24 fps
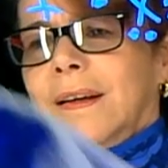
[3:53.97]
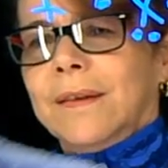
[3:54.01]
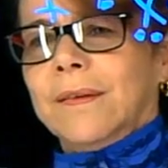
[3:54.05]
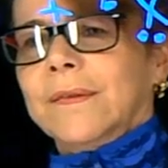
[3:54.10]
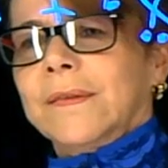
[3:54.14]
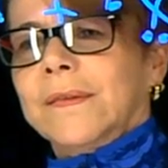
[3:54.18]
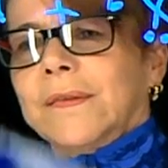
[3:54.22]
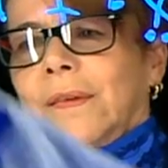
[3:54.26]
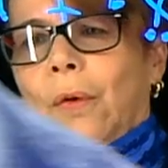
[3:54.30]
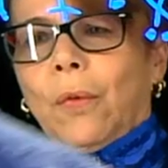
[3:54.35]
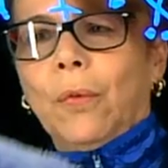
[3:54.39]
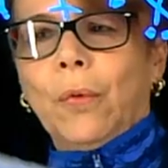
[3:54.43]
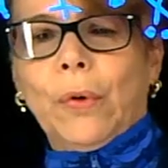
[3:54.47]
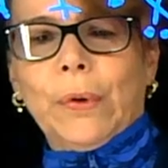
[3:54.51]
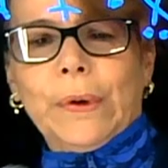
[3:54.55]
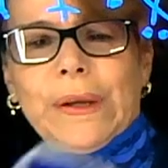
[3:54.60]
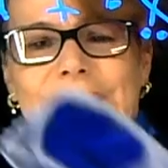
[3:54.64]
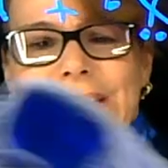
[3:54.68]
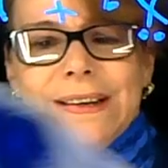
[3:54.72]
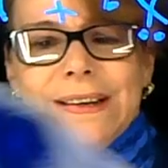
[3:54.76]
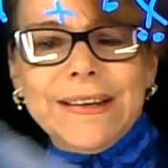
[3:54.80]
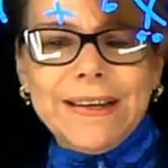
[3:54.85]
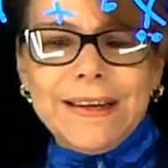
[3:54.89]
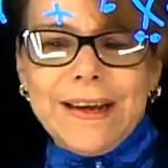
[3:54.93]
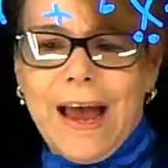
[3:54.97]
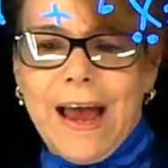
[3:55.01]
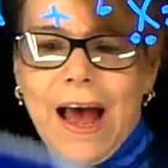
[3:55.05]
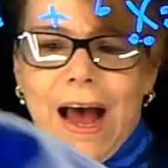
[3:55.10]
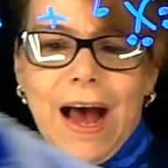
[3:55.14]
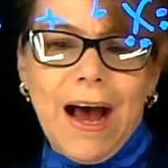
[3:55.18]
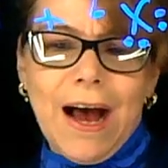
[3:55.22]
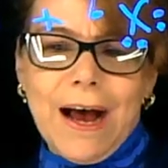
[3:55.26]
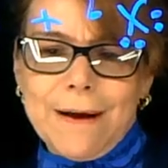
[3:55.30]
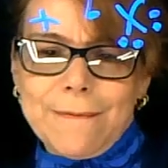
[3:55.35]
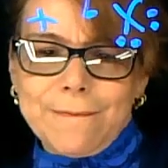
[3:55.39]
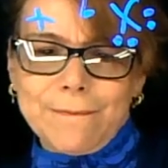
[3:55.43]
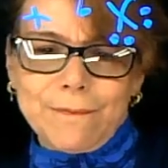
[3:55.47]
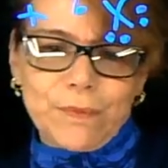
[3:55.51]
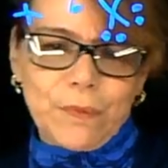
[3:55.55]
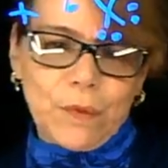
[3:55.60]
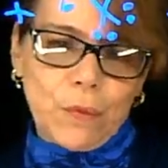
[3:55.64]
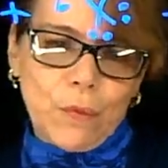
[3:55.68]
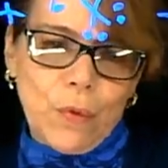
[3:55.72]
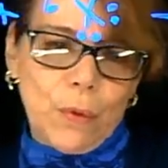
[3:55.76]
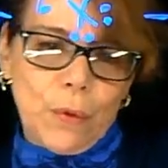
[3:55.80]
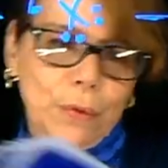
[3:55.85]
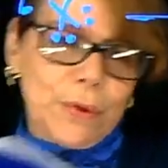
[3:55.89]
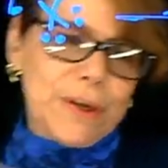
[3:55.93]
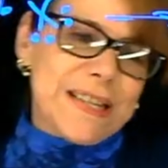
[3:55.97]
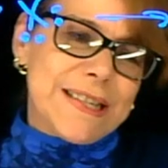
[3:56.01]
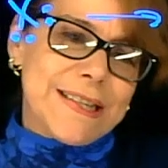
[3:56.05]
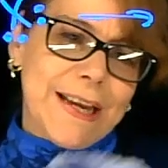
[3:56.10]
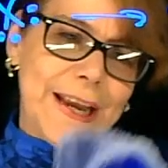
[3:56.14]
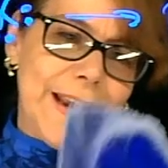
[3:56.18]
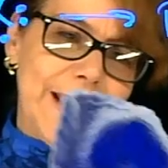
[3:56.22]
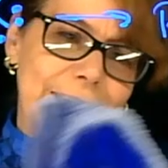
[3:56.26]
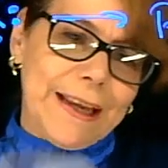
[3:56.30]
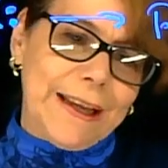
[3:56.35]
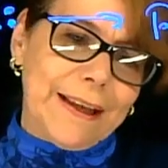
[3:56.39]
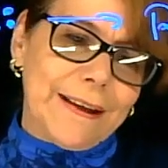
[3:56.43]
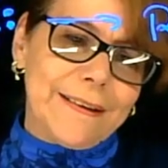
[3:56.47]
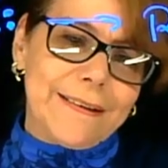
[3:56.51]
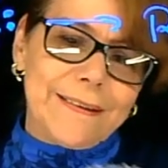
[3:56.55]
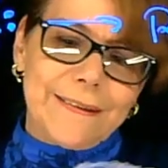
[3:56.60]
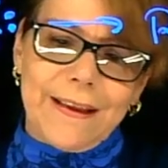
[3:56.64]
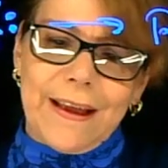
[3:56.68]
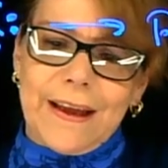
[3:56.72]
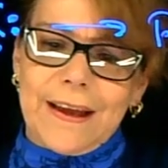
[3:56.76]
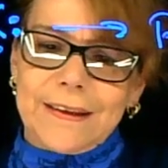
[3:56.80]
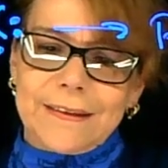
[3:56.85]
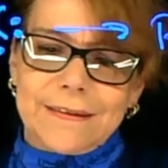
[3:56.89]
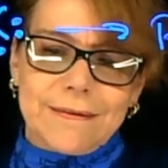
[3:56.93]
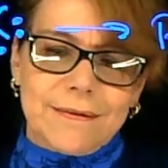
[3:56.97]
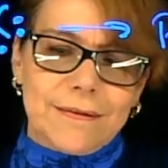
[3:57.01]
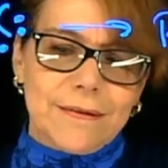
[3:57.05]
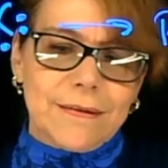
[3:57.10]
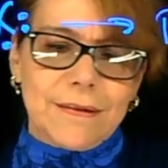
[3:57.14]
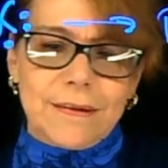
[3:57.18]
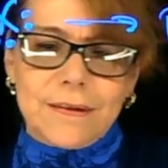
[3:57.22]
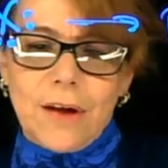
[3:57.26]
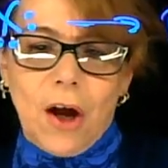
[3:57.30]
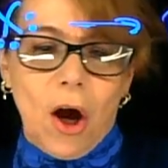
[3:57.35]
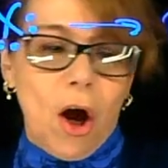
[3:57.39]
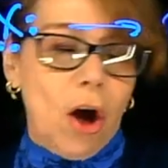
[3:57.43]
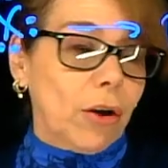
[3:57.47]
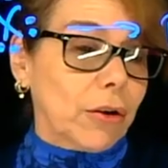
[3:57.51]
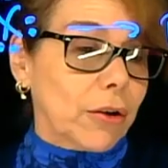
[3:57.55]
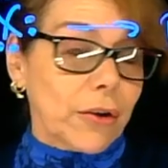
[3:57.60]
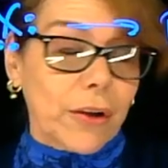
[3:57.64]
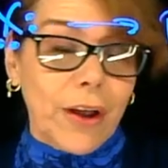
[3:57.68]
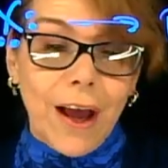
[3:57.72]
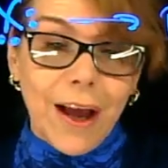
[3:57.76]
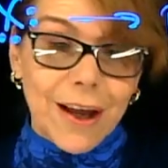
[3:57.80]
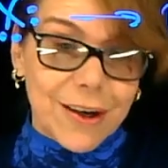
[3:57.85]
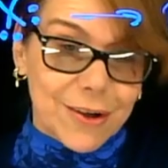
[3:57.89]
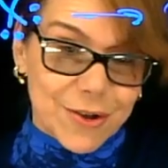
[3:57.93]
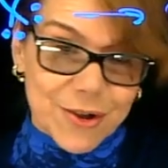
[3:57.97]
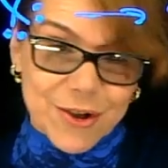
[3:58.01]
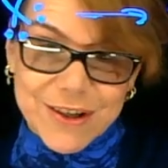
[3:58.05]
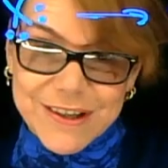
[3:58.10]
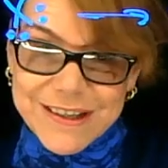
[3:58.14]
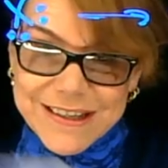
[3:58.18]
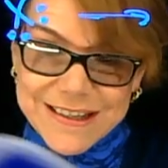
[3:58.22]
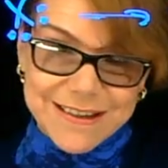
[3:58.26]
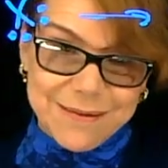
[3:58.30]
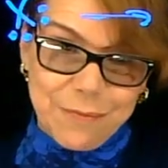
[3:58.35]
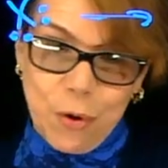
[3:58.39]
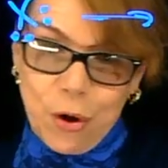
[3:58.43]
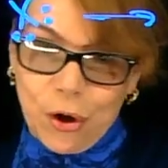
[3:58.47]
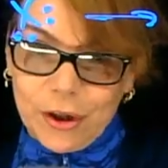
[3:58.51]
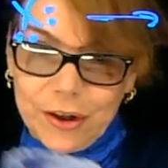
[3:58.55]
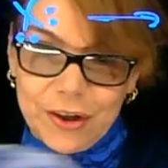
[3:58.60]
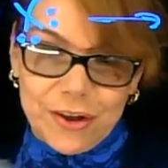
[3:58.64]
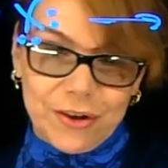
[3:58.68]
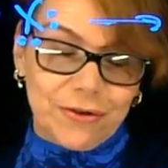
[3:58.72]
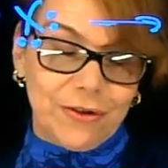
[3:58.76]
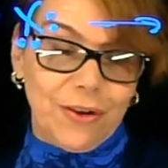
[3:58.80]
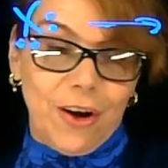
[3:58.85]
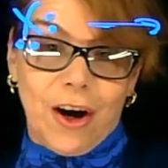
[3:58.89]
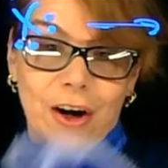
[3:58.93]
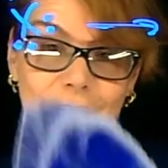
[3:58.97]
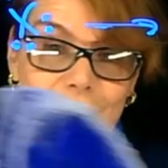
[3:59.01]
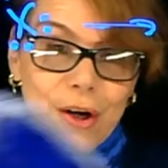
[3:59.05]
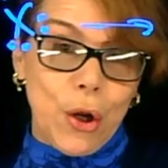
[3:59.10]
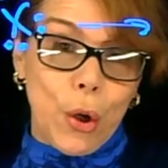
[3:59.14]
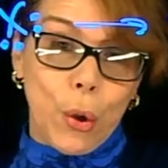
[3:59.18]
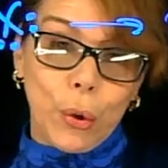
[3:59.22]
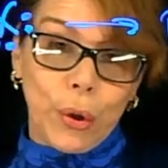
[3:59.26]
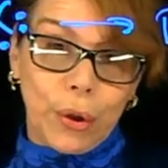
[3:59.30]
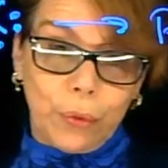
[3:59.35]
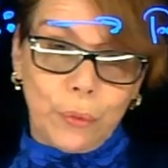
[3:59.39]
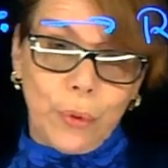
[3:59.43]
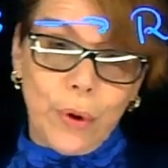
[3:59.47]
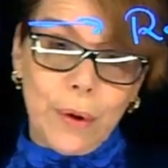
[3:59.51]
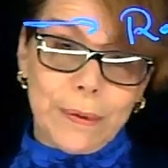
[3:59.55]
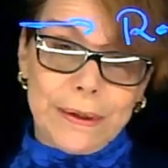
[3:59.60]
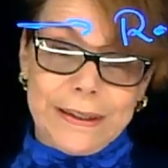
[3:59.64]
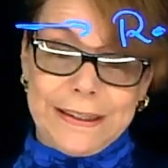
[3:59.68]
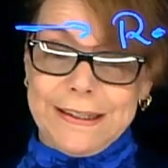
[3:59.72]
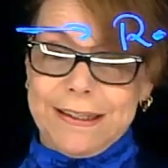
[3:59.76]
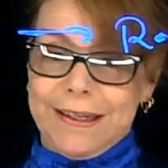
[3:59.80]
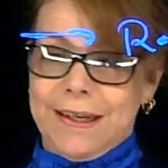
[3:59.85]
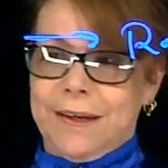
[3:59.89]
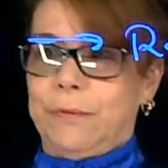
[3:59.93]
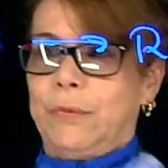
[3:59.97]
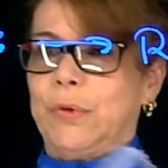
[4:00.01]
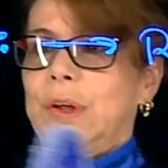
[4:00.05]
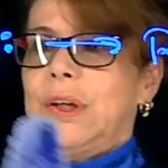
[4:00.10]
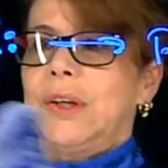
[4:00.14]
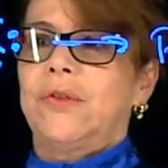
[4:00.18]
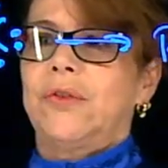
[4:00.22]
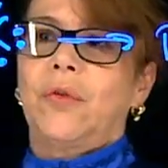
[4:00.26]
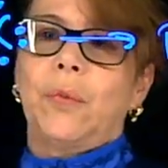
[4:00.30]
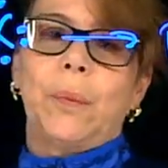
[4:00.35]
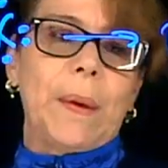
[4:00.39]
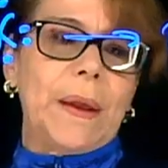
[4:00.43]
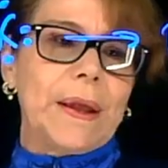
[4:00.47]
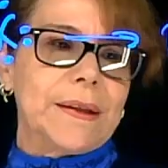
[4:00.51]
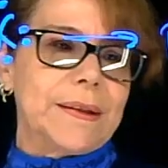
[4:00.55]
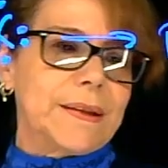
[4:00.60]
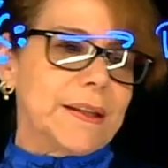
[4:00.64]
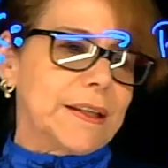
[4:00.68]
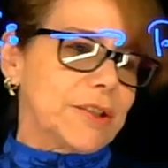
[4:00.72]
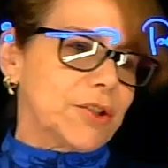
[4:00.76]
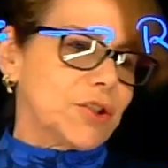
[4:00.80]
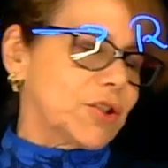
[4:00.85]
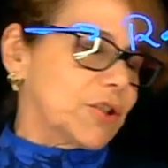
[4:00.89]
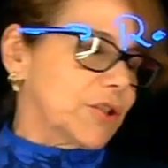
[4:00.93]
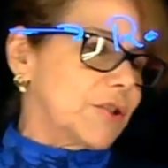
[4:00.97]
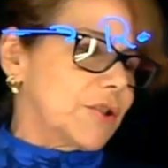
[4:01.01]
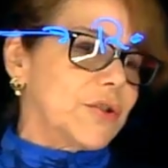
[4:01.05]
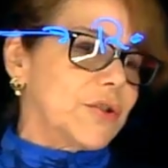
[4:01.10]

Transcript: So we're going to, what we're saying is that all the hydrogens in a molecule are not equivalent, and we need to pay attention to